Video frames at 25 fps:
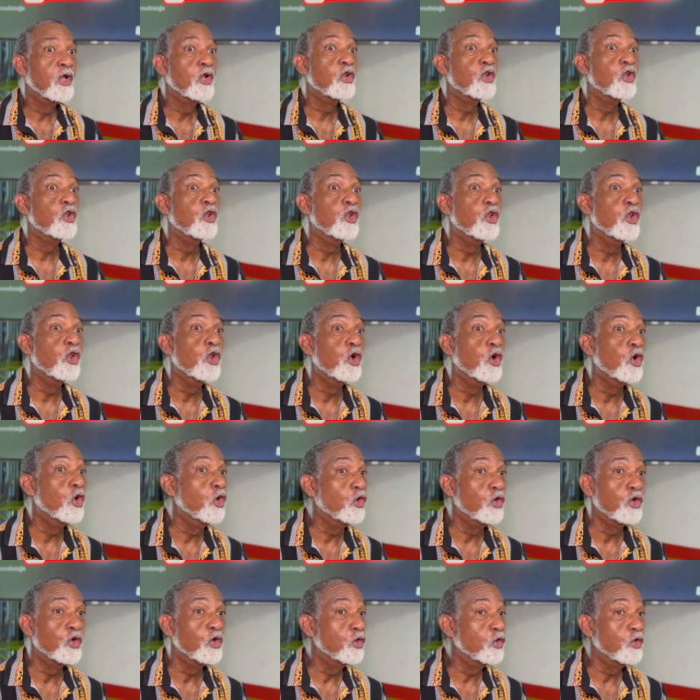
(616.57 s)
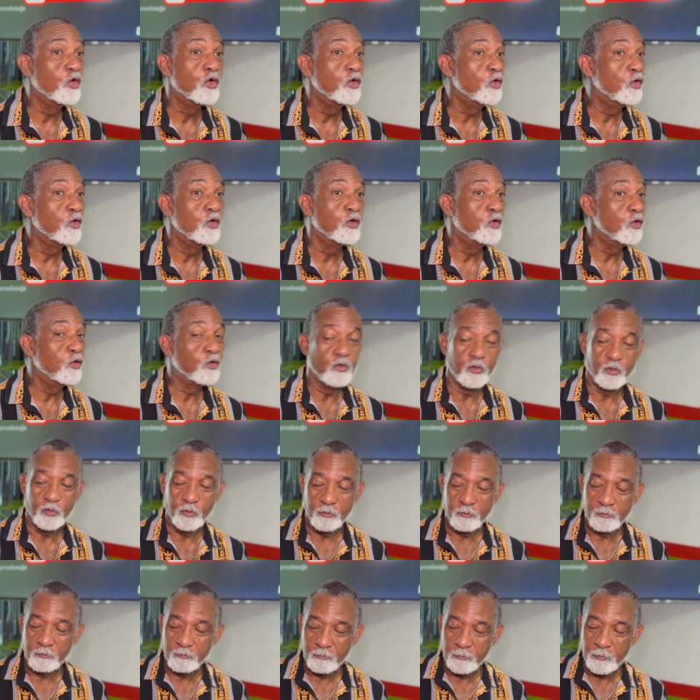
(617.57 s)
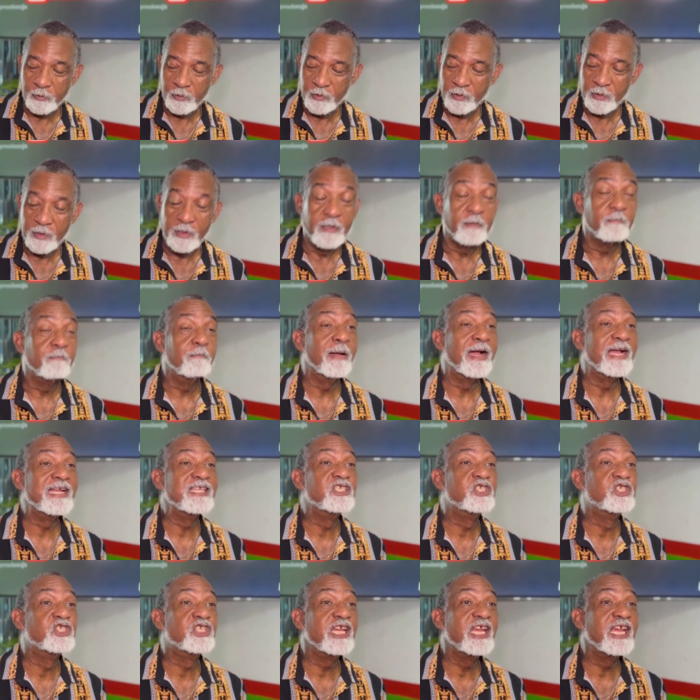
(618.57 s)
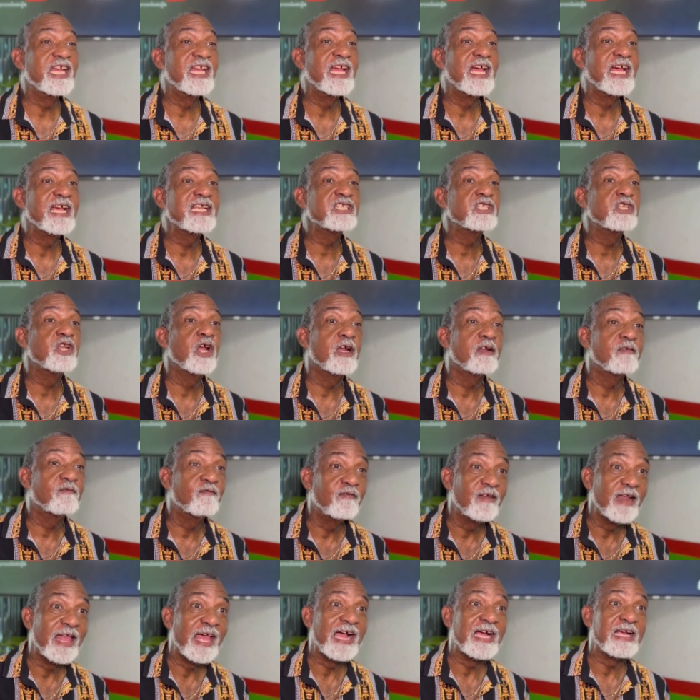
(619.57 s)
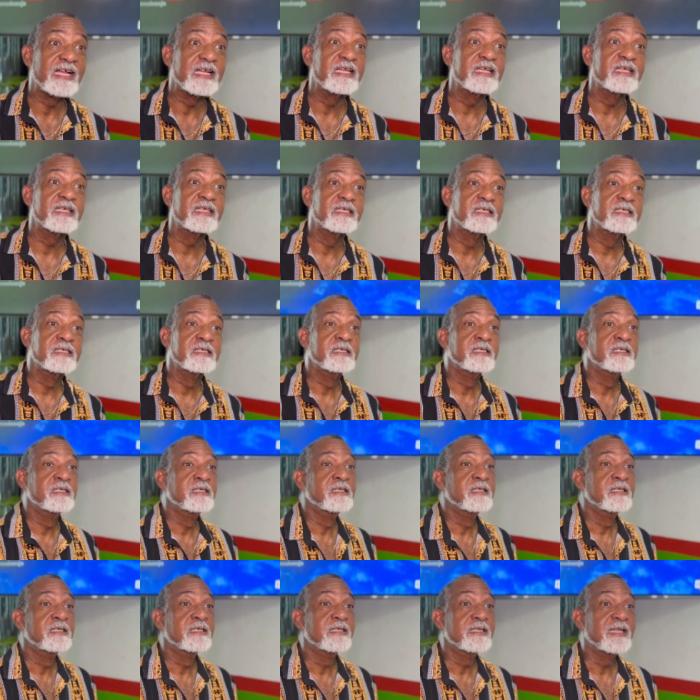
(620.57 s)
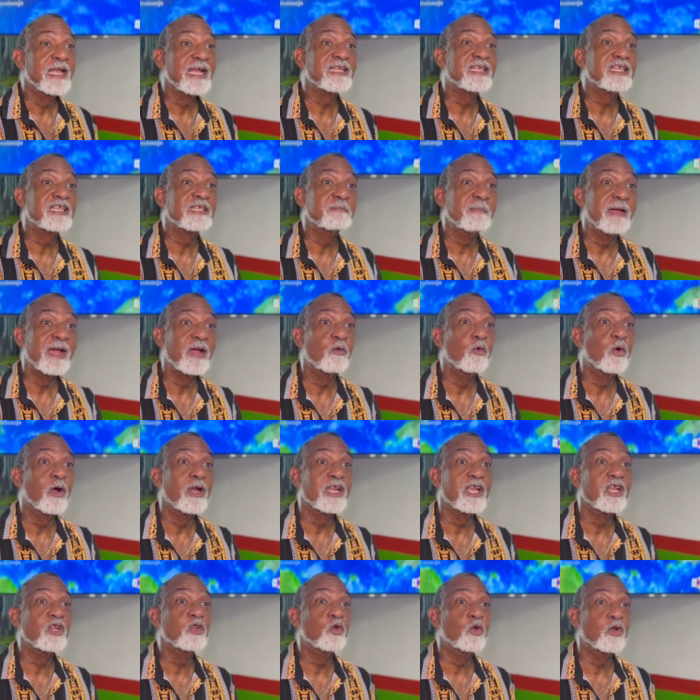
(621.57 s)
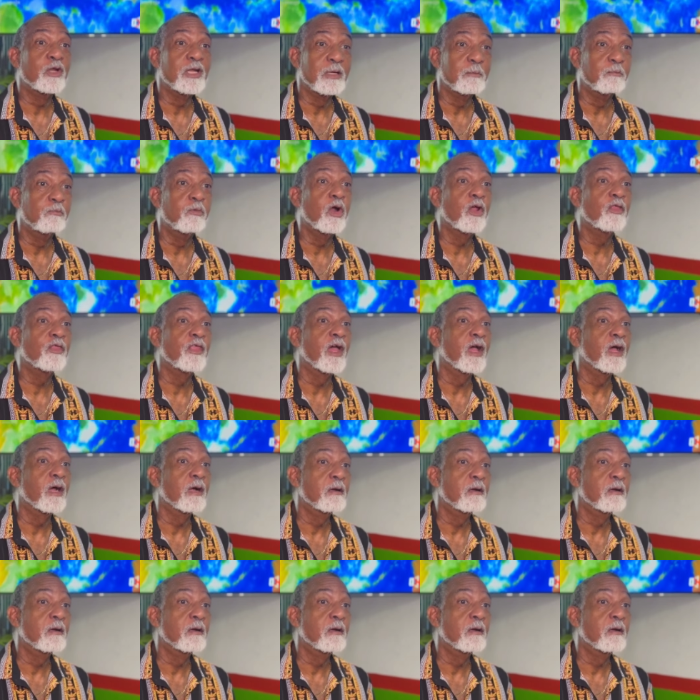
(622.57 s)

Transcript: No, no, no, no, no. My J has not flagged. That is my one and only brother.